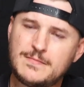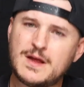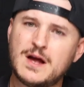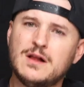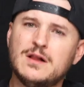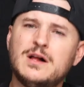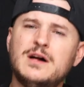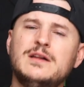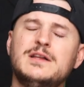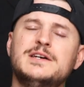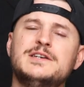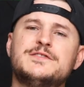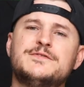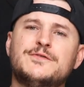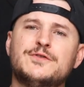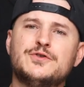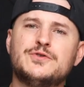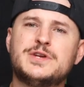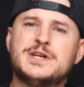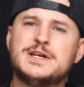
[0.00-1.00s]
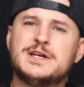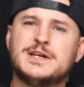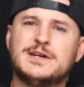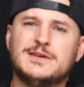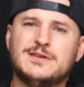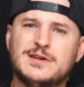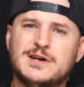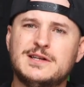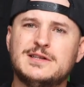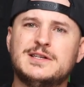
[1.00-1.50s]
less fruity and
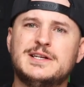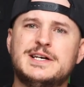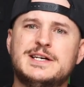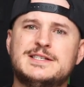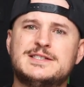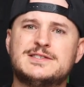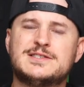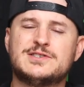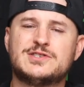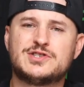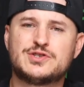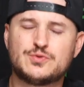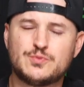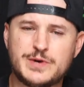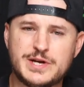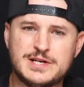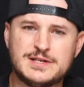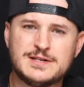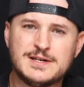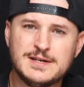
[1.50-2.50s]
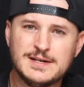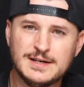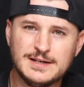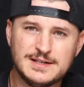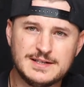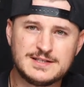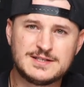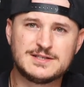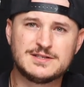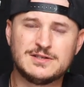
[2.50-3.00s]
a lot less sweet.
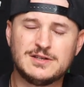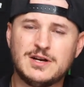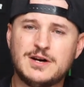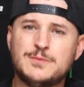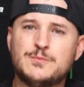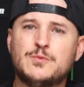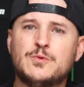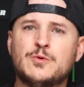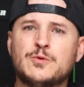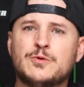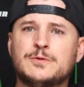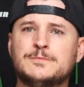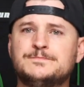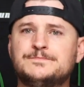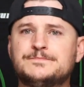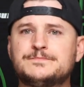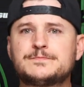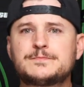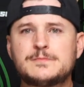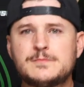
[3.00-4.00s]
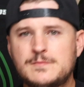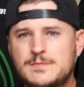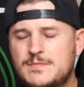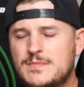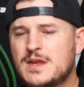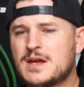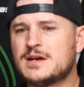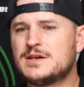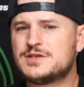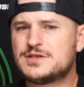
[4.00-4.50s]
This is a lot more
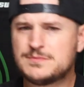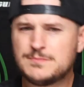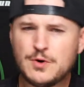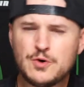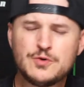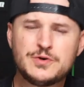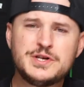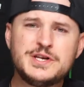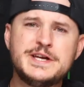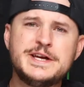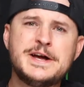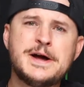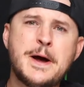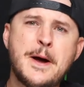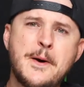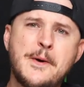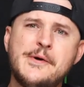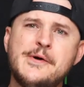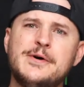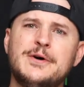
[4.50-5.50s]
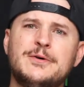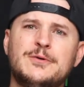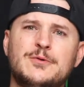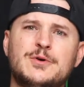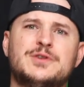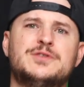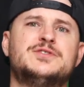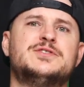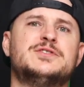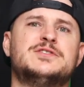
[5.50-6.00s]
smoky
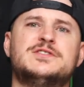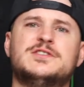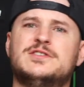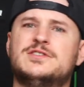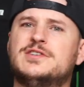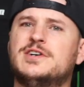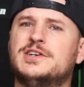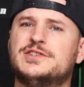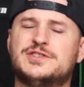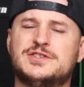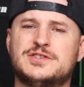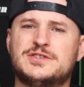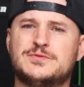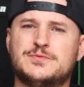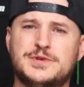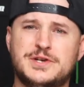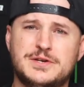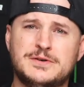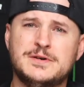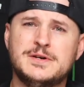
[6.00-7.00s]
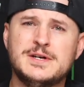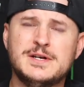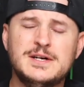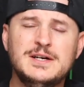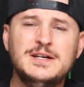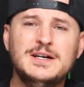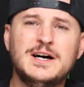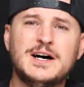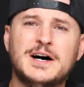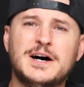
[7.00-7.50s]
with just a touch of sweet.
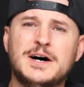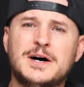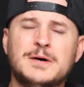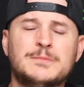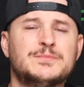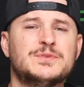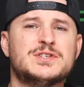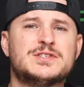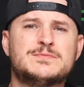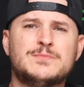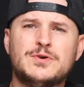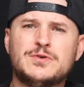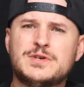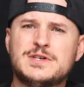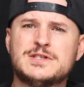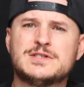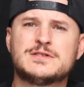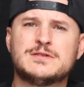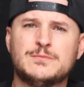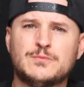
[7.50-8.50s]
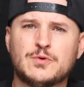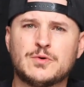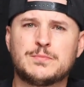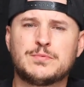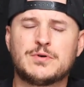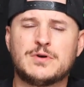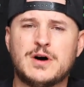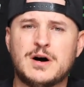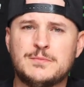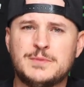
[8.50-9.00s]
The smoky is the more
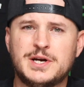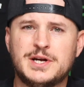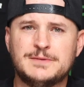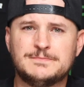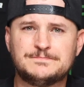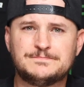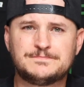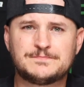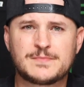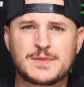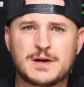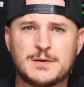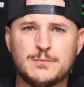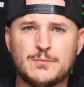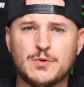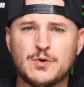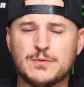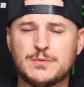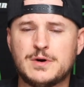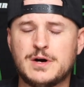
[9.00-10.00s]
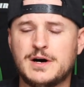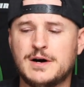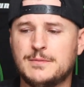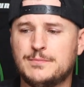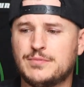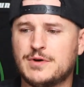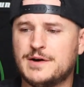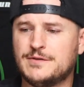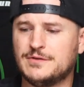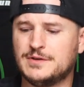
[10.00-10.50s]
prominent, more
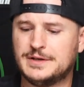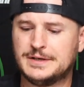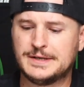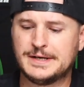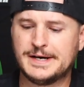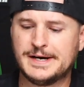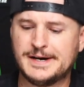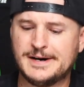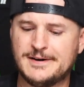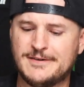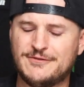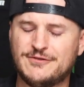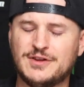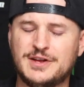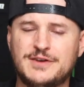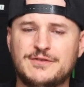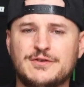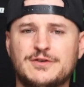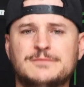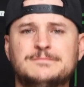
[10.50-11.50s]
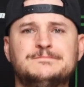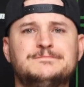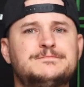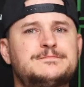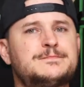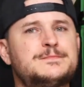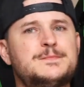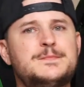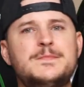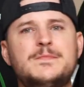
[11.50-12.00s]
prevalent flavor
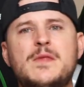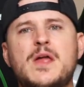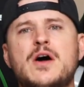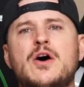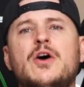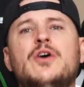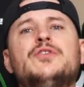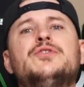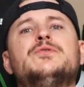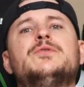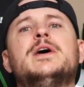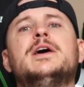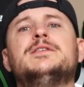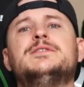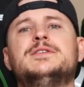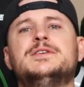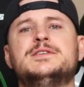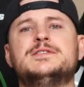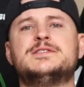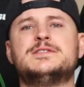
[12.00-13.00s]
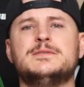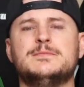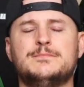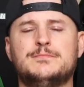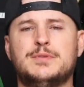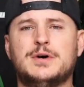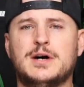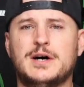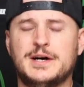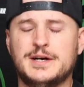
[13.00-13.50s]
all throughout this
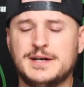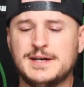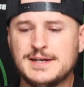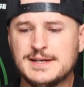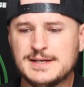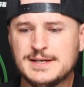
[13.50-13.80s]
pod.